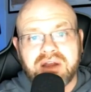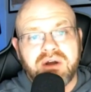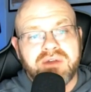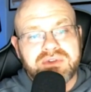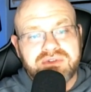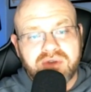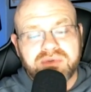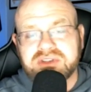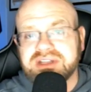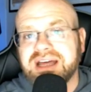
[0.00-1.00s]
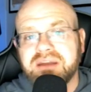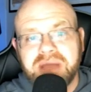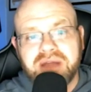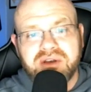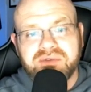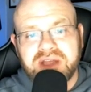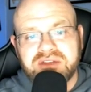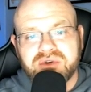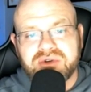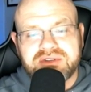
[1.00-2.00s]
Now, on the surface, a lot of Mountaineer fans
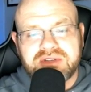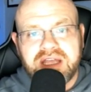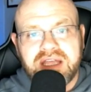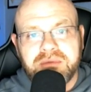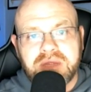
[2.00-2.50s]
are going to say